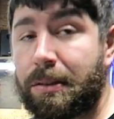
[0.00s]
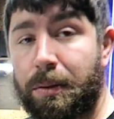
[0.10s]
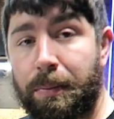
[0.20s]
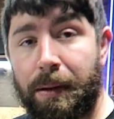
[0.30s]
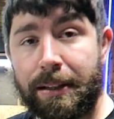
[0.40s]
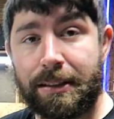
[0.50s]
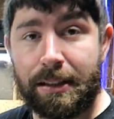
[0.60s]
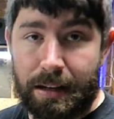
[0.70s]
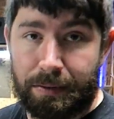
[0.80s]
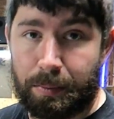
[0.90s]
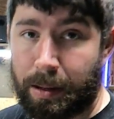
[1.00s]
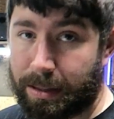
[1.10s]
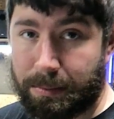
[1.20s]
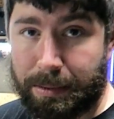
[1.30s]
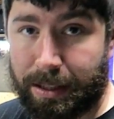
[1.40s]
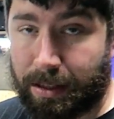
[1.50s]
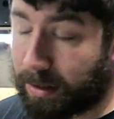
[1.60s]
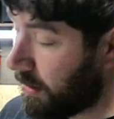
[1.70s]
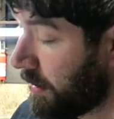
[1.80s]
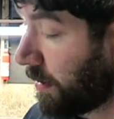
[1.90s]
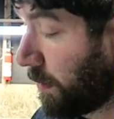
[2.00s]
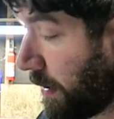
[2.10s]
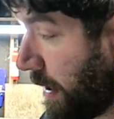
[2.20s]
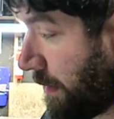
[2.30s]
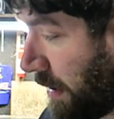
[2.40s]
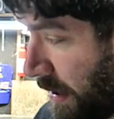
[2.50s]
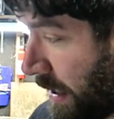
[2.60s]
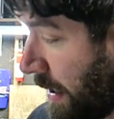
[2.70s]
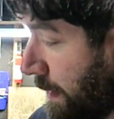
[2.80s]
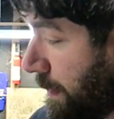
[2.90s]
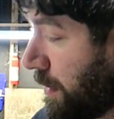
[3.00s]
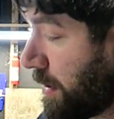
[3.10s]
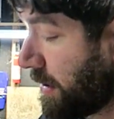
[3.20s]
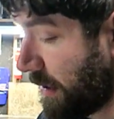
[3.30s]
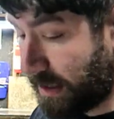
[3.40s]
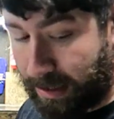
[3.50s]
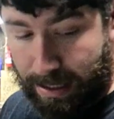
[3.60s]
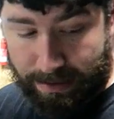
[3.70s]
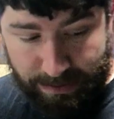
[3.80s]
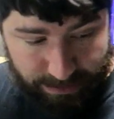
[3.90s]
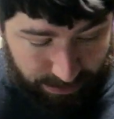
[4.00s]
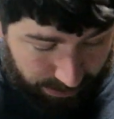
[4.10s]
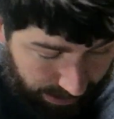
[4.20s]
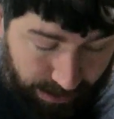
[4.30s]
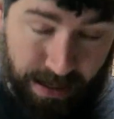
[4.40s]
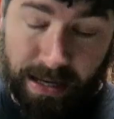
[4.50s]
to replace it if you break the mirror or whatever. Even if you just need the glass, they sell that.